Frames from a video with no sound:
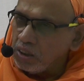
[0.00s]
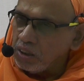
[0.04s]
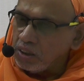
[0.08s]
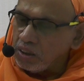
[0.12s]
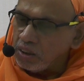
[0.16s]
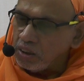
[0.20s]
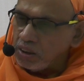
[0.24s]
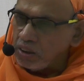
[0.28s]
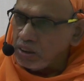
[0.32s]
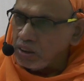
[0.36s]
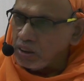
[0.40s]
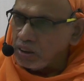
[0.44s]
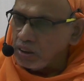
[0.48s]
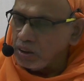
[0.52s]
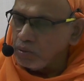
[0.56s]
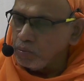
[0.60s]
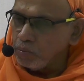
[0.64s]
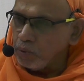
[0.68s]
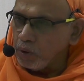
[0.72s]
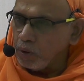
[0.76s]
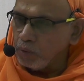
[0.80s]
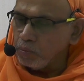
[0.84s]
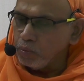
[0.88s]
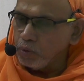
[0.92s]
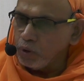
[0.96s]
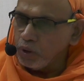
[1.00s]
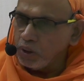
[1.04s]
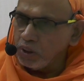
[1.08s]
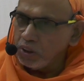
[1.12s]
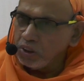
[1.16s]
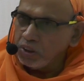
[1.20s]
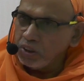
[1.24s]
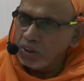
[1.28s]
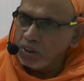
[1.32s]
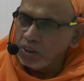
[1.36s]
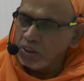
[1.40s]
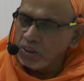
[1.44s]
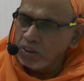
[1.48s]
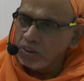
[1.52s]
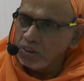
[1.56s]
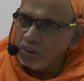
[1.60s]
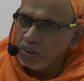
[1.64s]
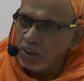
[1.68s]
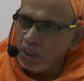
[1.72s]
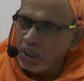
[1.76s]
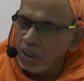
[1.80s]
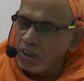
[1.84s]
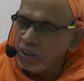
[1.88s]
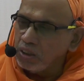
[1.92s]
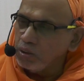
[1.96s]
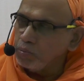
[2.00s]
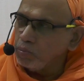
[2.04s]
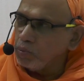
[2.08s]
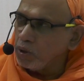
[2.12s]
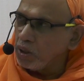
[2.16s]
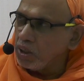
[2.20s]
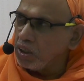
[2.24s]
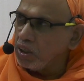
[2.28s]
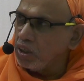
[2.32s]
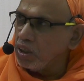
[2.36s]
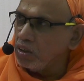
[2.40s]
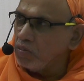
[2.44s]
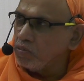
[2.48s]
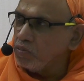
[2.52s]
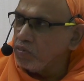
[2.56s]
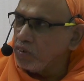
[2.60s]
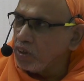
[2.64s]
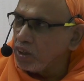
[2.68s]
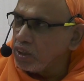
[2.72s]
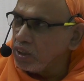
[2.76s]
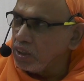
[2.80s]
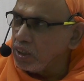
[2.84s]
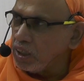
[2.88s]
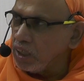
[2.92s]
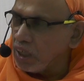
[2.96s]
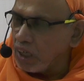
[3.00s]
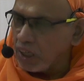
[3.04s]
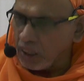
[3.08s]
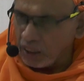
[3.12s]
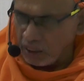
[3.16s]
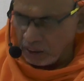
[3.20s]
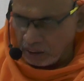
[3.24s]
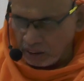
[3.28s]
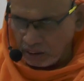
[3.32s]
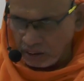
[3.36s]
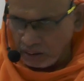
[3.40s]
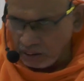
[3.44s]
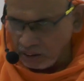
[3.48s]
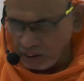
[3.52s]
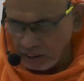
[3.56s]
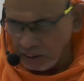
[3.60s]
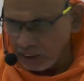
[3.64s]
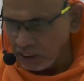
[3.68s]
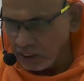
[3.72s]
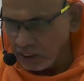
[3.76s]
the population is not the burden for the earth. They